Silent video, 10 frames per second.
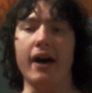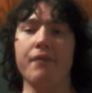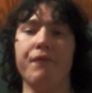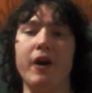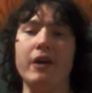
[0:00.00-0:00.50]
I
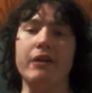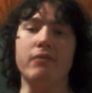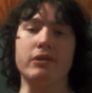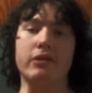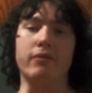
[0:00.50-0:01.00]
thought it
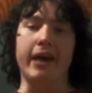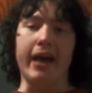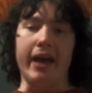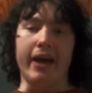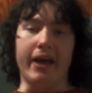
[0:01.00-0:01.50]
was
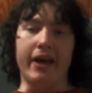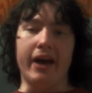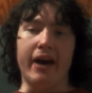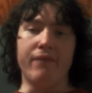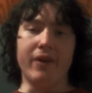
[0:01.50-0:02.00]
okay.
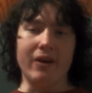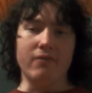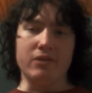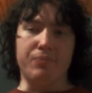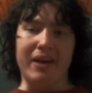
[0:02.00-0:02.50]
I thought it
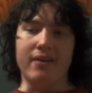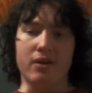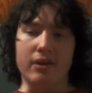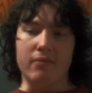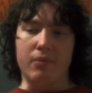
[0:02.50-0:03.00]
was better
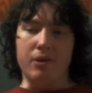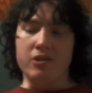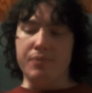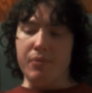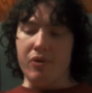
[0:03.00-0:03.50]
than what
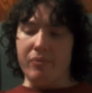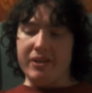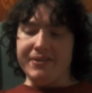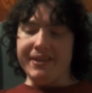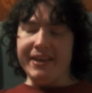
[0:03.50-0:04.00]
most people have
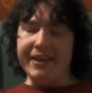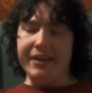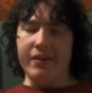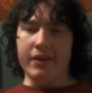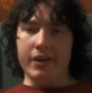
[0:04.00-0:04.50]
been saying.